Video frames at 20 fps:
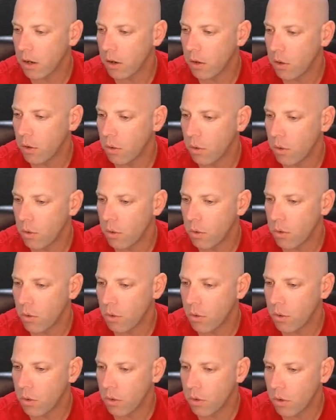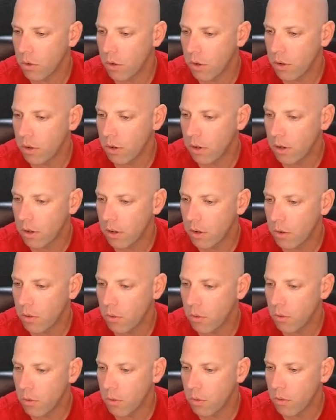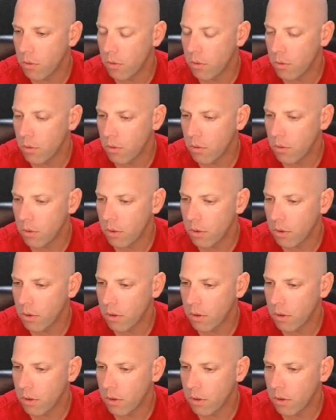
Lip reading: Nobody speaks.